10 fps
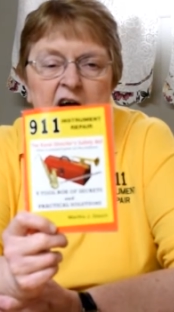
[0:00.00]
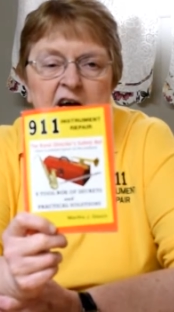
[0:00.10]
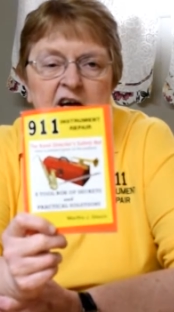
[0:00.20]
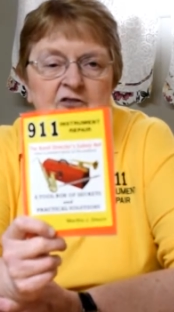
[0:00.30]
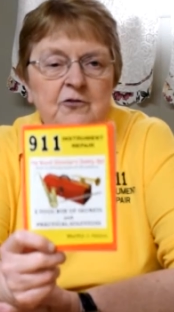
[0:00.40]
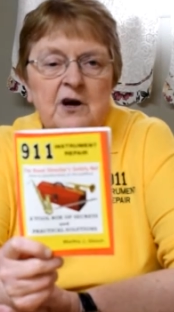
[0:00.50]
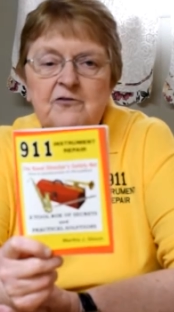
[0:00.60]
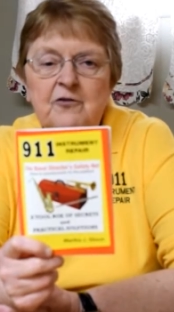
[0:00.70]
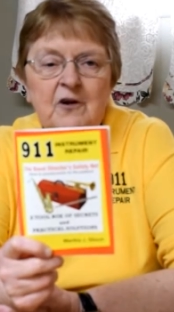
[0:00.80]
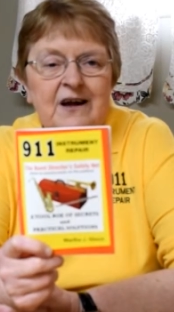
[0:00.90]
It's great
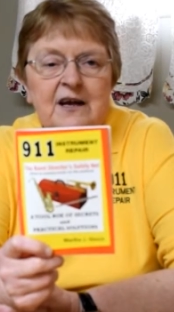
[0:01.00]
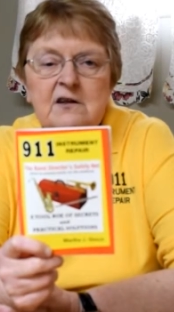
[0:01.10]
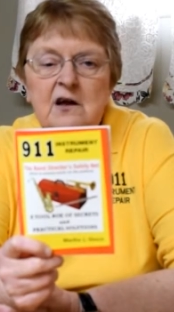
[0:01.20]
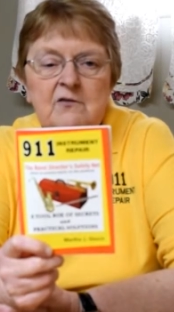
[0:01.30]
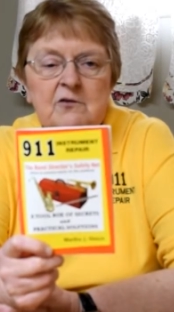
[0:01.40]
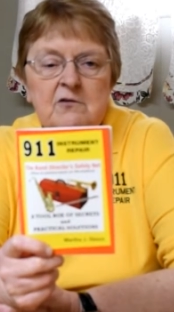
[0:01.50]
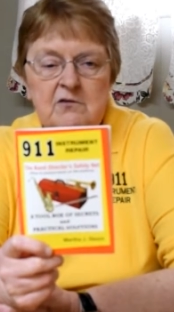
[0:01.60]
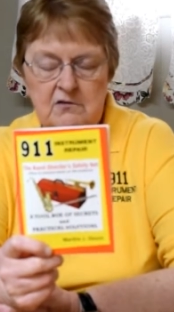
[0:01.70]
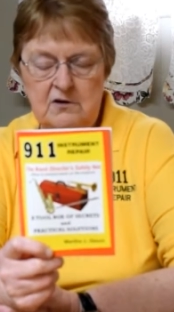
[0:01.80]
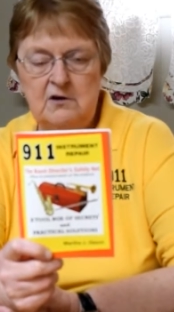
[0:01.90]
for any level
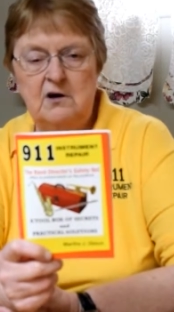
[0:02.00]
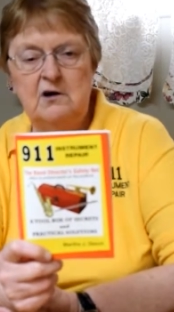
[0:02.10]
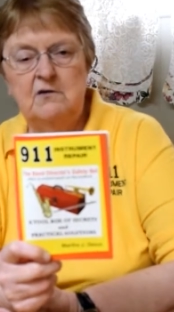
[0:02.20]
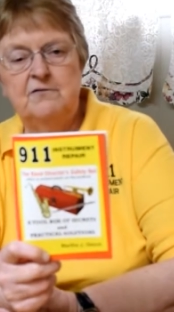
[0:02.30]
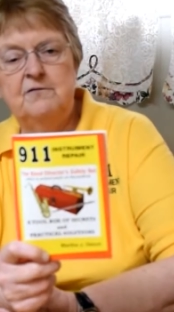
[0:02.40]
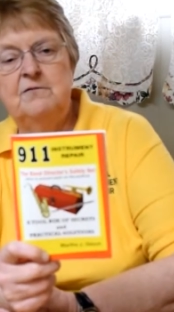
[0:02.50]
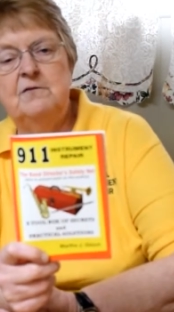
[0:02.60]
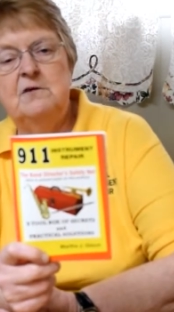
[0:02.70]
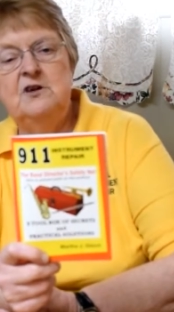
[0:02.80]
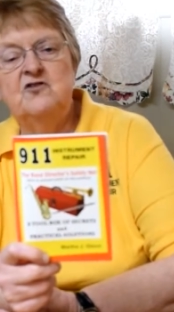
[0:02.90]
of
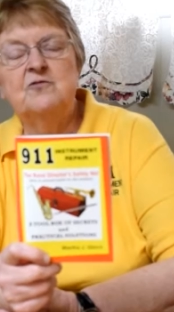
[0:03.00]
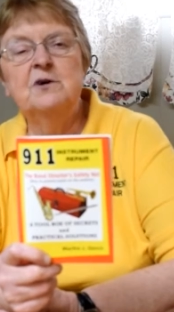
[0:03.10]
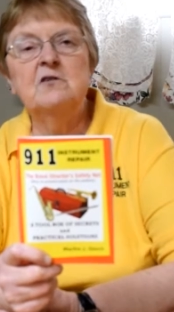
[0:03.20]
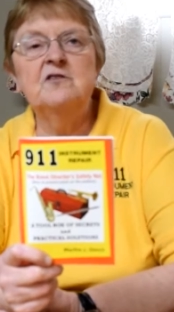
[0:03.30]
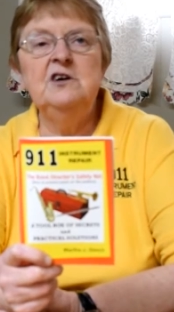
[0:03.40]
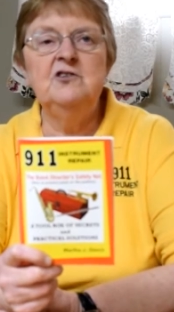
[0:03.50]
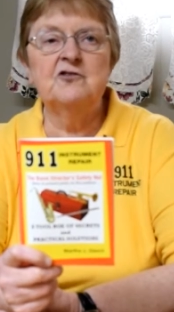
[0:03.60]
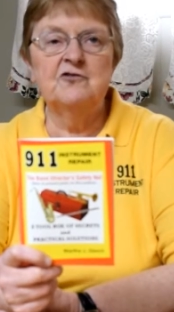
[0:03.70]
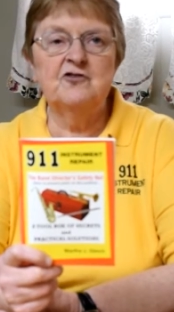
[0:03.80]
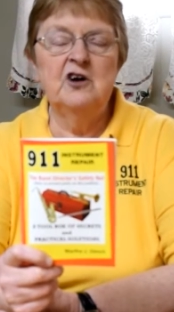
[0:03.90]
instrumental
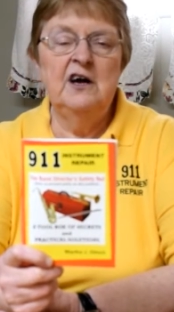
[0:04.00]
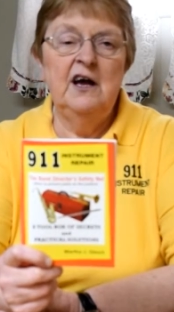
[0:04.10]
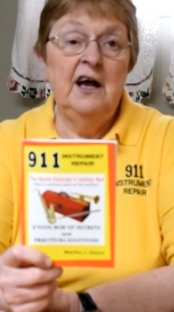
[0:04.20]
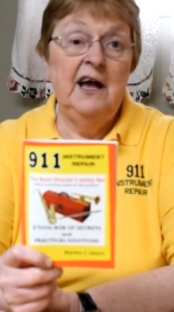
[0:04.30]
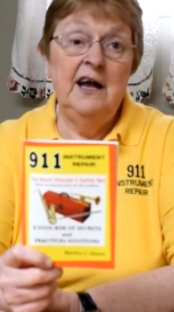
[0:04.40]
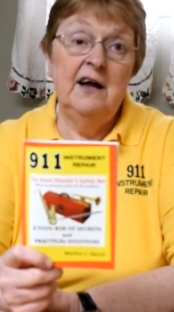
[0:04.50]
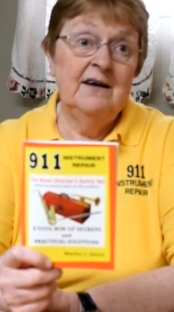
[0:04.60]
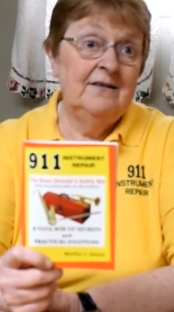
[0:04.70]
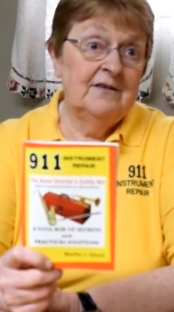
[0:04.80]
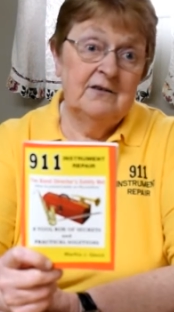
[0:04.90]
teachers,
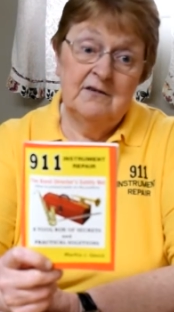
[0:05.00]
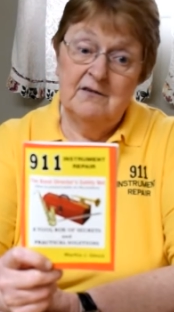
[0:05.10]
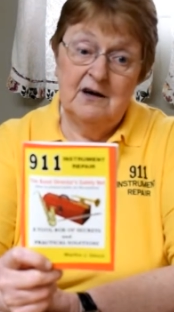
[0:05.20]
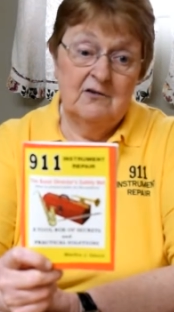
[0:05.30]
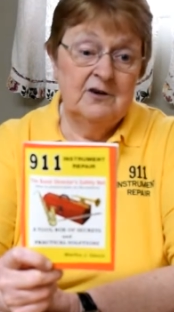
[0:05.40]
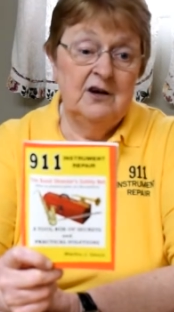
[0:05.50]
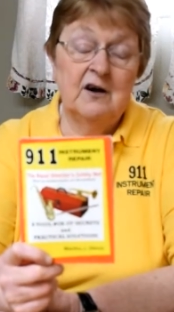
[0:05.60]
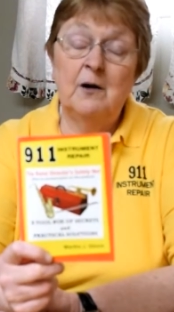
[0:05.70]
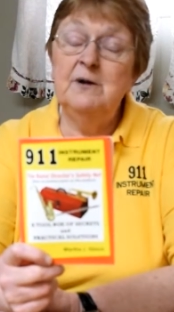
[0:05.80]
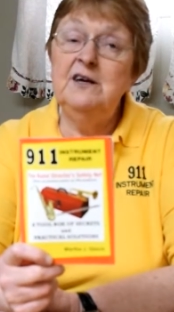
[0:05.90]
and I don't care
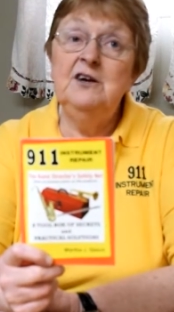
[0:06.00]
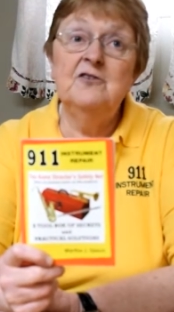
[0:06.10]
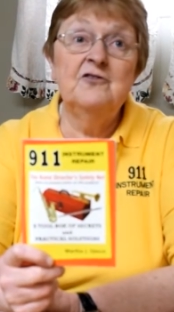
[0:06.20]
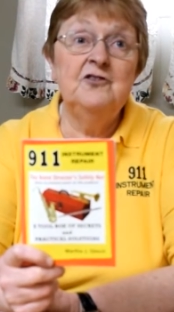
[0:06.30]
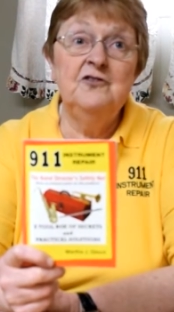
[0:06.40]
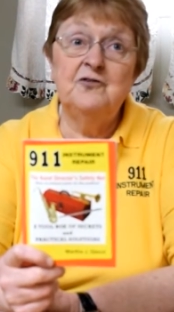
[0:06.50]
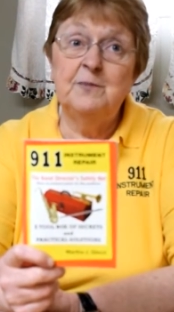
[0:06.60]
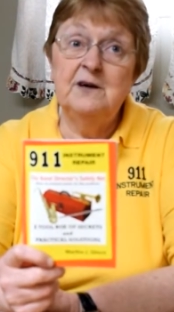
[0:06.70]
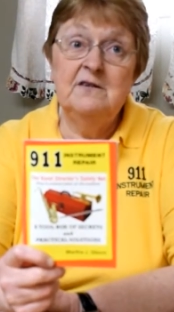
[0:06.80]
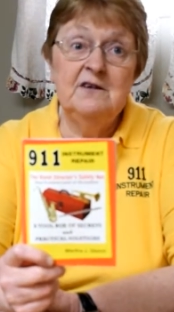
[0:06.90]
how many years you
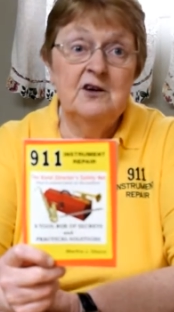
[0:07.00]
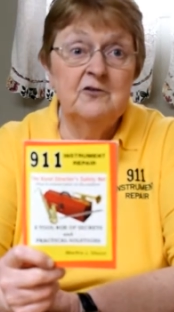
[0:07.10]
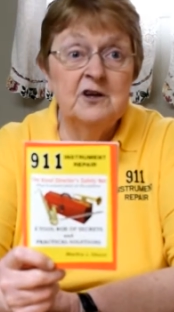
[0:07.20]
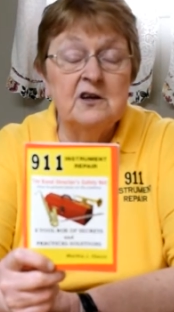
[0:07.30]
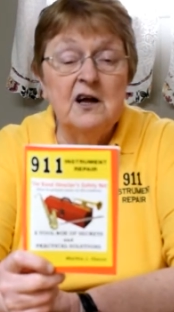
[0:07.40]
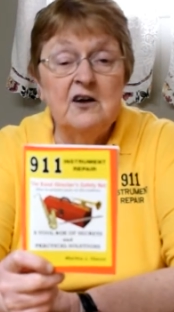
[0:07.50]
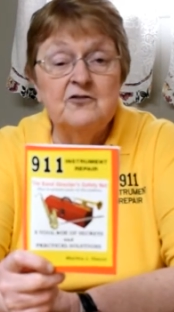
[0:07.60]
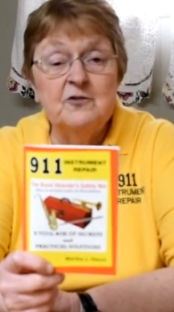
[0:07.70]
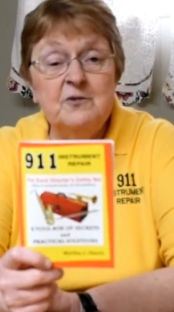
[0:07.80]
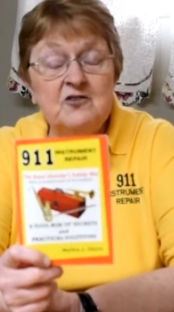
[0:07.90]
spent, in the
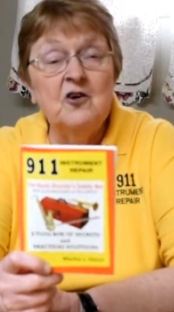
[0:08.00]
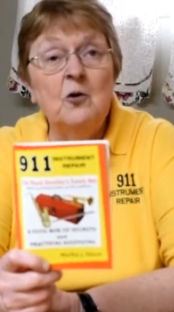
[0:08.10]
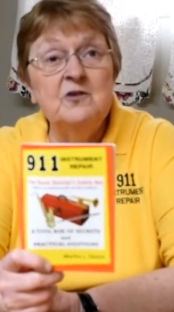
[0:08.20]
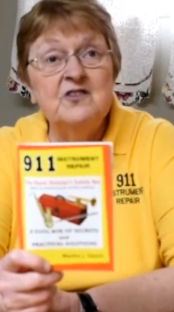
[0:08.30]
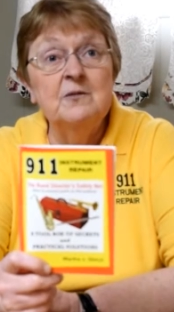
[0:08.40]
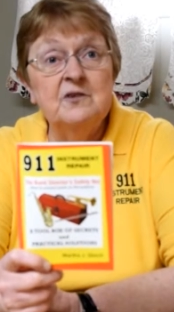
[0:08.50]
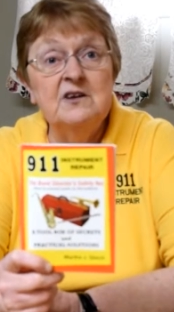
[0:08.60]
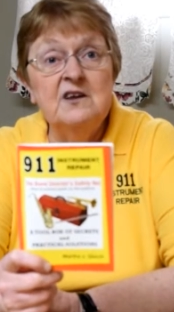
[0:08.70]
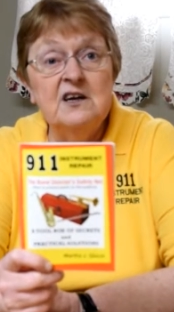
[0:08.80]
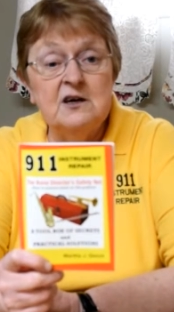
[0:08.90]
classroom, there's always
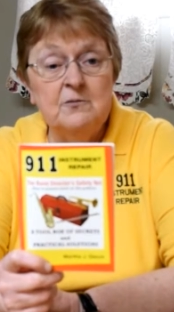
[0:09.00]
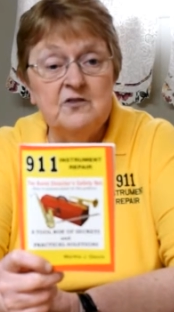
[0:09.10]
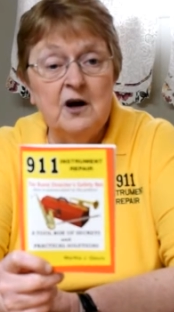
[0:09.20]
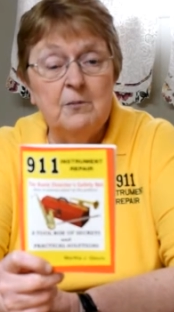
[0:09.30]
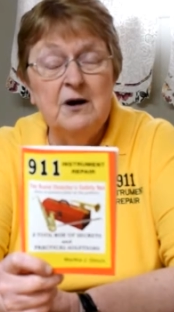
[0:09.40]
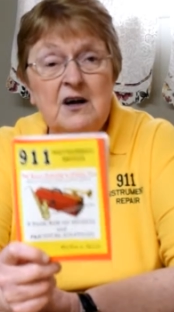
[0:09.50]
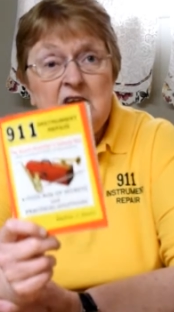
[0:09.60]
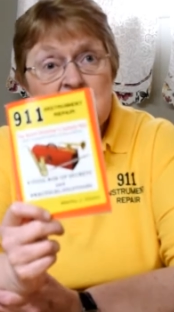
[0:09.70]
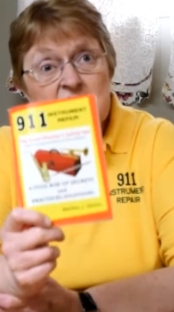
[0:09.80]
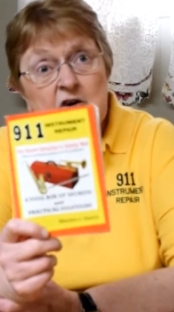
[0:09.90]
something that comes up.
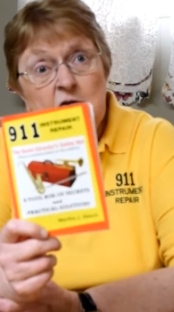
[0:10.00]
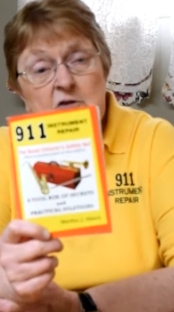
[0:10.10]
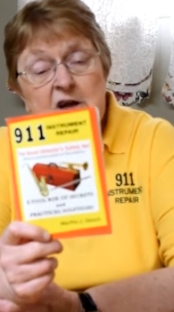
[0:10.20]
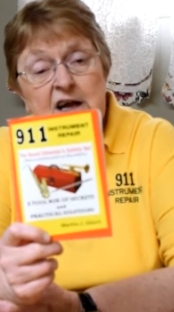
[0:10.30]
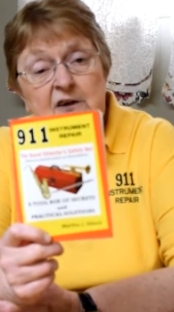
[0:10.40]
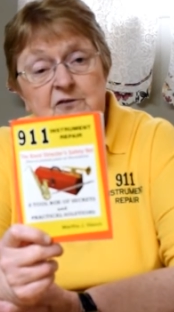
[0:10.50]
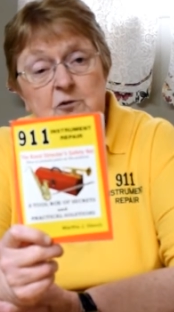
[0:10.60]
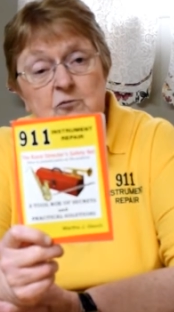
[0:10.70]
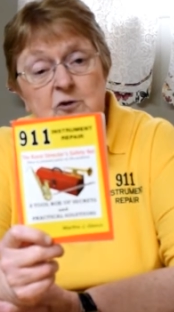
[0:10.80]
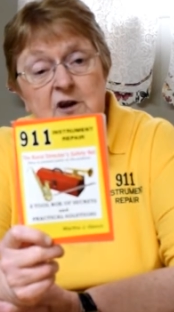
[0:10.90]
So if
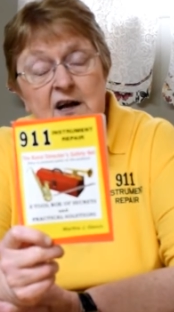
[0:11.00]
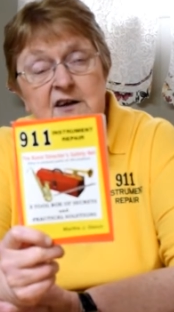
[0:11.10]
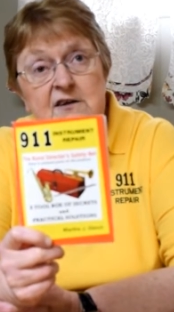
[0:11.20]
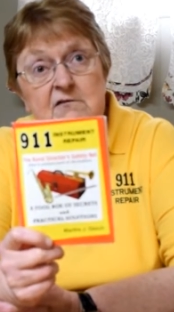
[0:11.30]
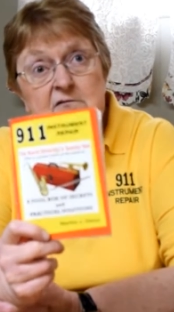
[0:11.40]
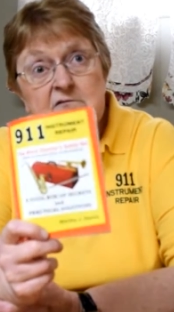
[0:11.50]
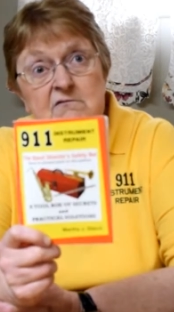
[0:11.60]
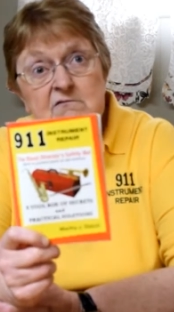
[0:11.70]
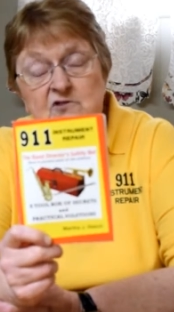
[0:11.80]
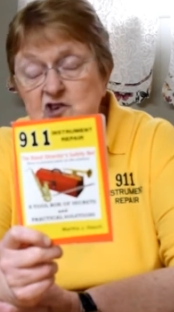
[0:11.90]
you would like to
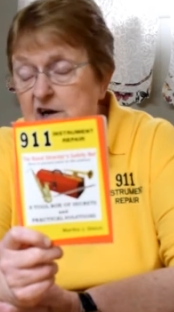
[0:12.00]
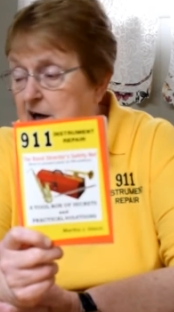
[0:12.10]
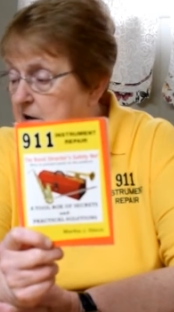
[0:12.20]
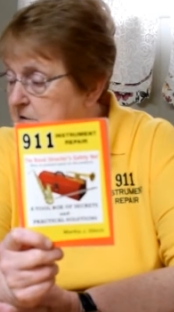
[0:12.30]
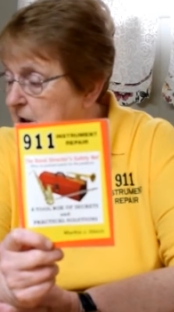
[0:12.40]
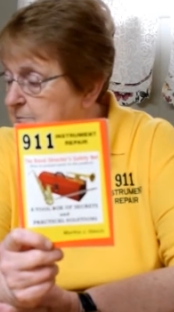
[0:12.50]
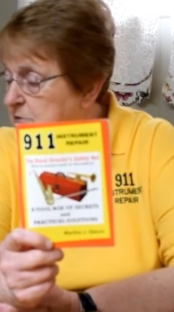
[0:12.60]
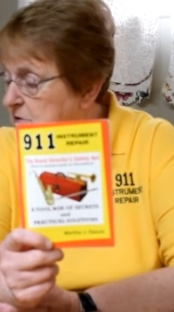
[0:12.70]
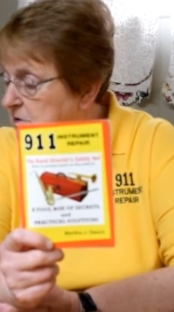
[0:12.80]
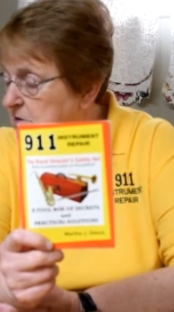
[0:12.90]
check out that
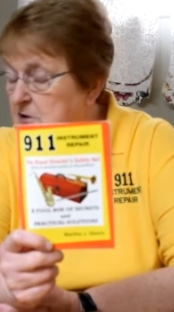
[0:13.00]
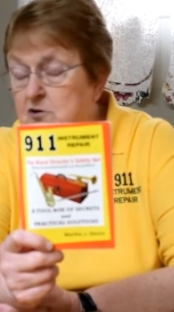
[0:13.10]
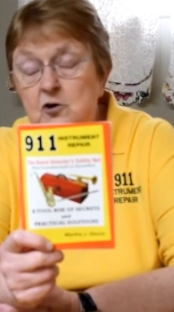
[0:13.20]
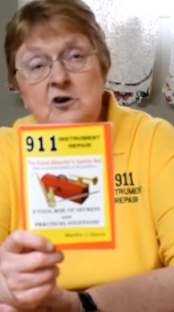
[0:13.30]
book, go to